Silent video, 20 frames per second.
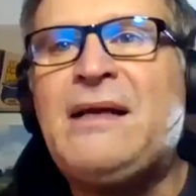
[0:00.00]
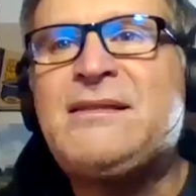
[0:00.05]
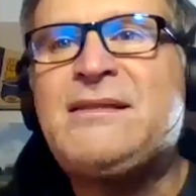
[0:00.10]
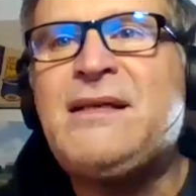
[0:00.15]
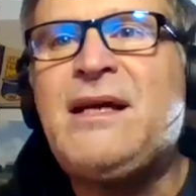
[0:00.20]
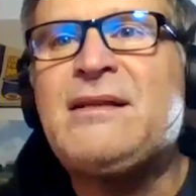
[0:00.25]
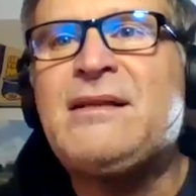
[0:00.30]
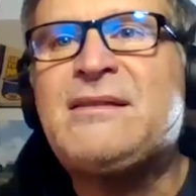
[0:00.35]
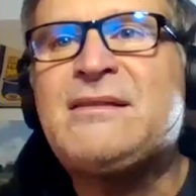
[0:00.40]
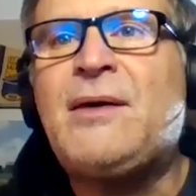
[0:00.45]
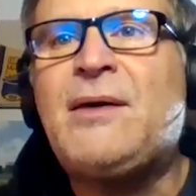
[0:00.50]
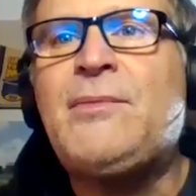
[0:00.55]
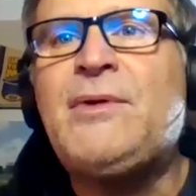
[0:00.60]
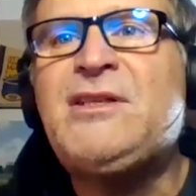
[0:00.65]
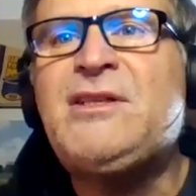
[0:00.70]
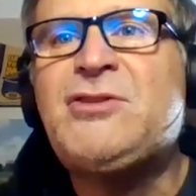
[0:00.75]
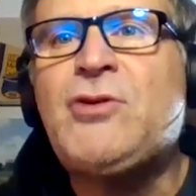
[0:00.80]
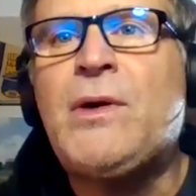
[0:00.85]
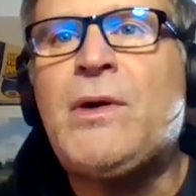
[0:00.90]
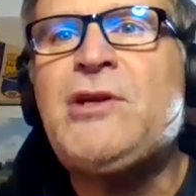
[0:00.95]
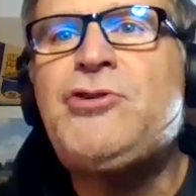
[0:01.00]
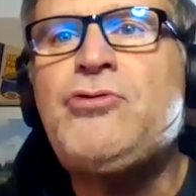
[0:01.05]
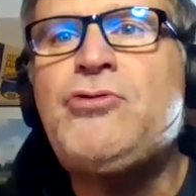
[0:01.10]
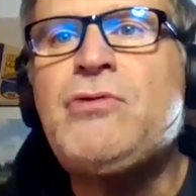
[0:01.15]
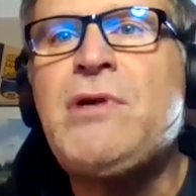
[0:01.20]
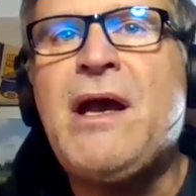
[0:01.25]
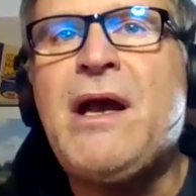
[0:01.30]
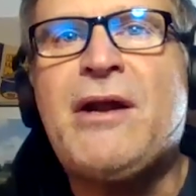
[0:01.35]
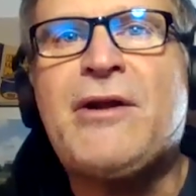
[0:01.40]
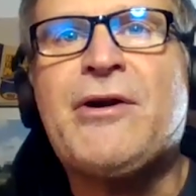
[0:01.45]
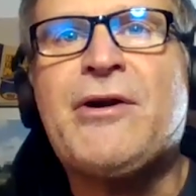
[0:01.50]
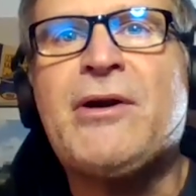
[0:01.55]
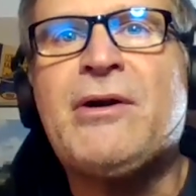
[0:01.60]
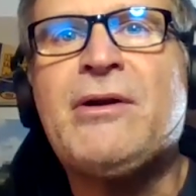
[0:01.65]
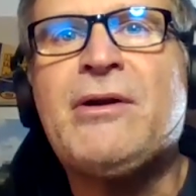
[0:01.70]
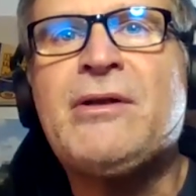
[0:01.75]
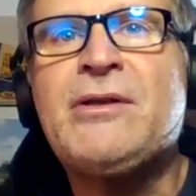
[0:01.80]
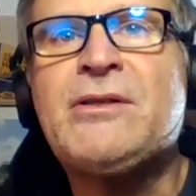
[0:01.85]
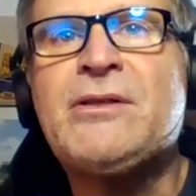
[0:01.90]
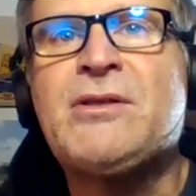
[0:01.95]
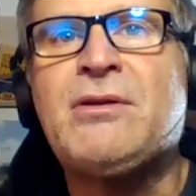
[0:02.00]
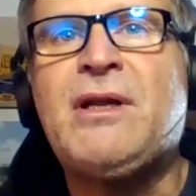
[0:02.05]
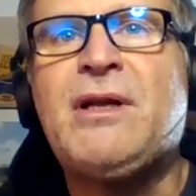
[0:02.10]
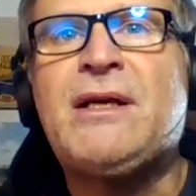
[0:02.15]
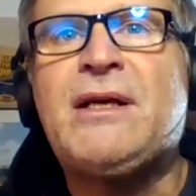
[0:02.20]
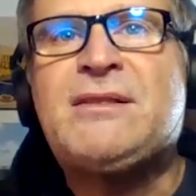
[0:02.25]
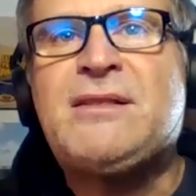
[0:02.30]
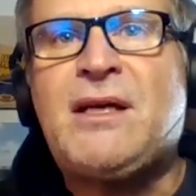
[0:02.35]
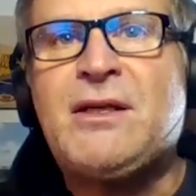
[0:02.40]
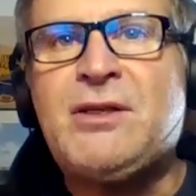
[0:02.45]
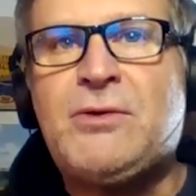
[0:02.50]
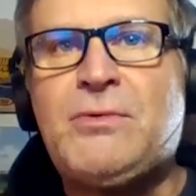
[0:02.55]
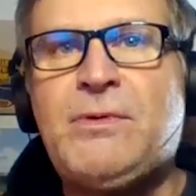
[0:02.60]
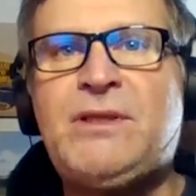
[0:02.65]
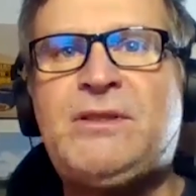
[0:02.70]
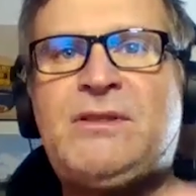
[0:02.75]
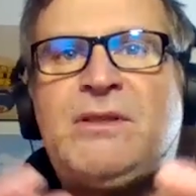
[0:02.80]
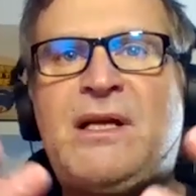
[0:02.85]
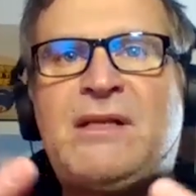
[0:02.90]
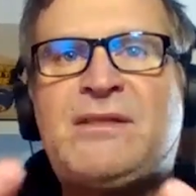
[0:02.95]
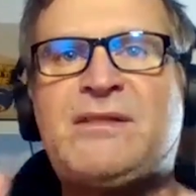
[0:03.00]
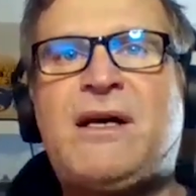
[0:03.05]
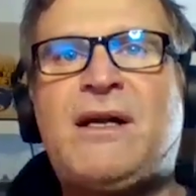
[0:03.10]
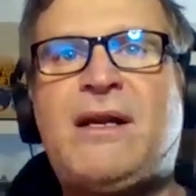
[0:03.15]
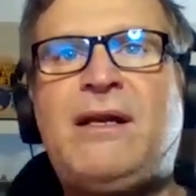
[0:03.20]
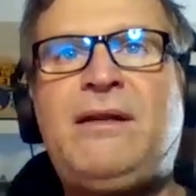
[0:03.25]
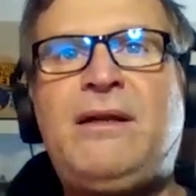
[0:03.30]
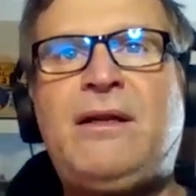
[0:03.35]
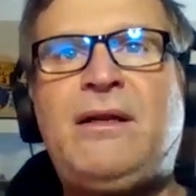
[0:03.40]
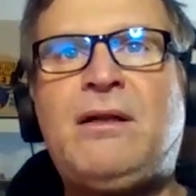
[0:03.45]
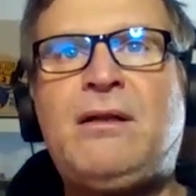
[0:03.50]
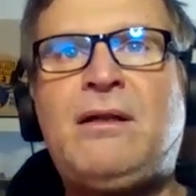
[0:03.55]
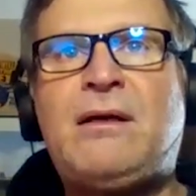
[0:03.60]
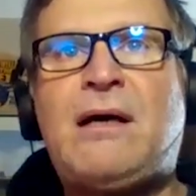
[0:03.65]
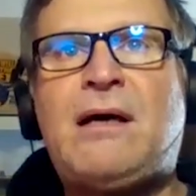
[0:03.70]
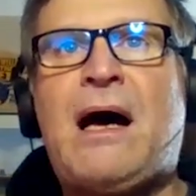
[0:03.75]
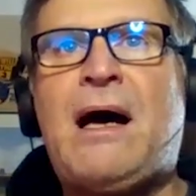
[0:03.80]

said somebody's going to get hurt so like Sundqvist, that's not ideal.